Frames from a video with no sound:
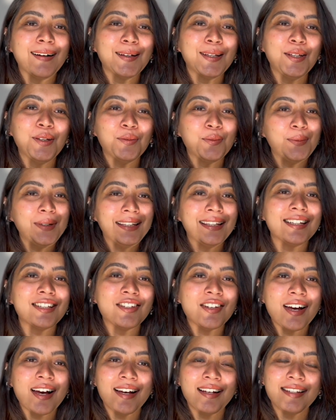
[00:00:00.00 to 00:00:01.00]
You be the
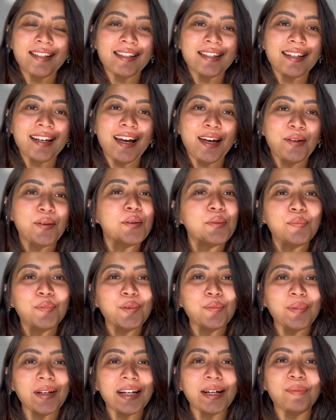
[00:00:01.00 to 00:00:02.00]
judge. I hope you
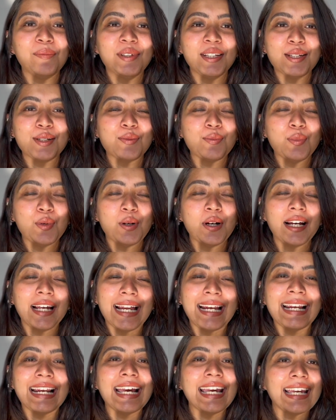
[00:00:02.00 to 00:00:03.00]
pick up this book
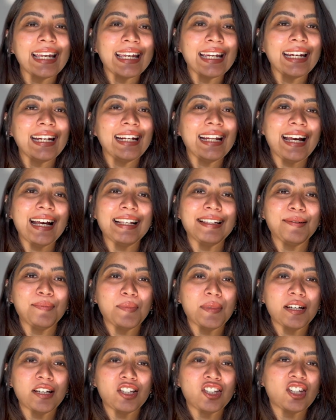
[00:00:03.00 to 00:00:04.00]
and like it as
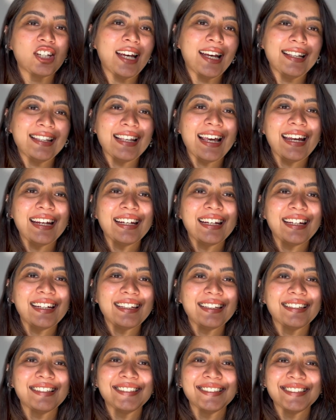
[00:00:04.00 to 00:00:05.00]
much as I did.